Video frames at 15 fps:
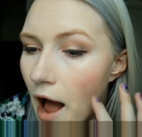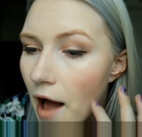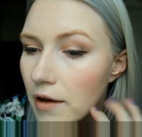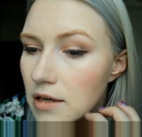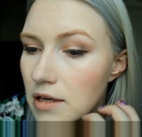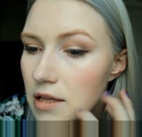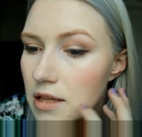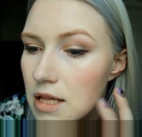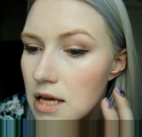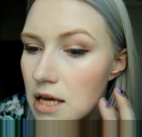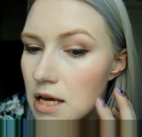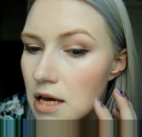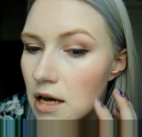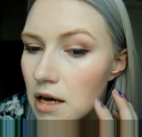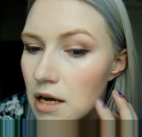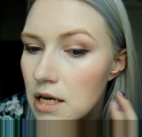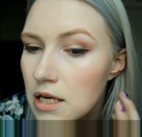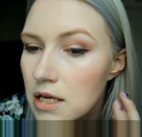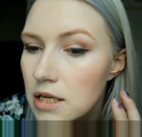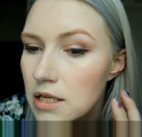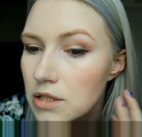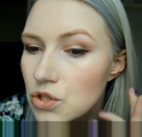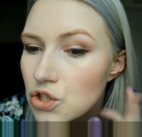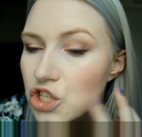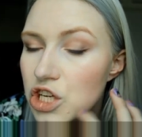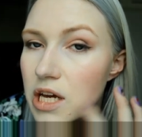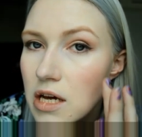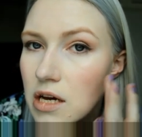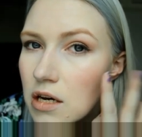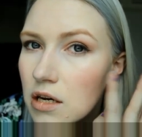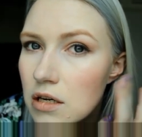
and the cheek